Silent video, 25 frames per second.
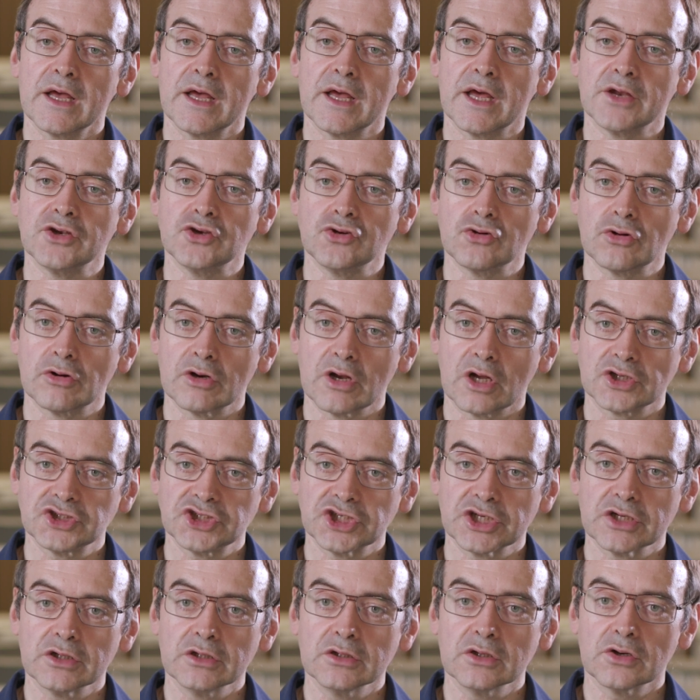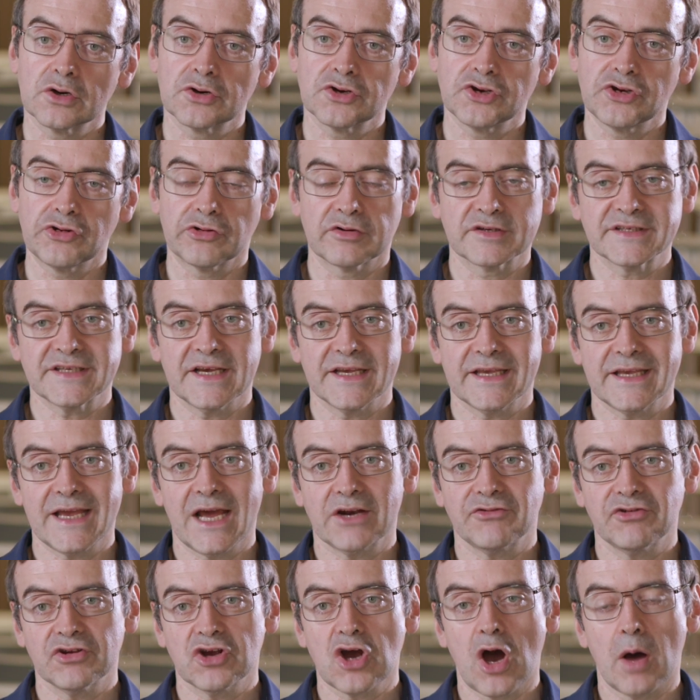a neurological or
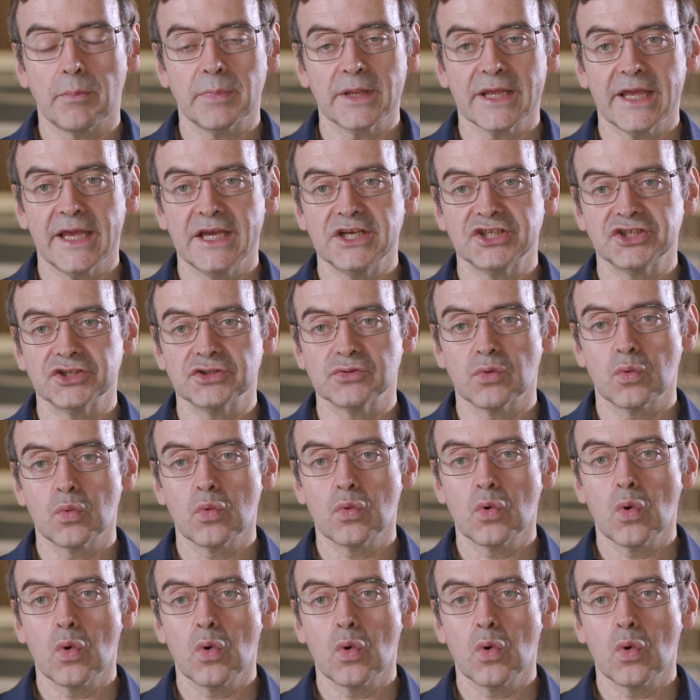neuropsychiatric complication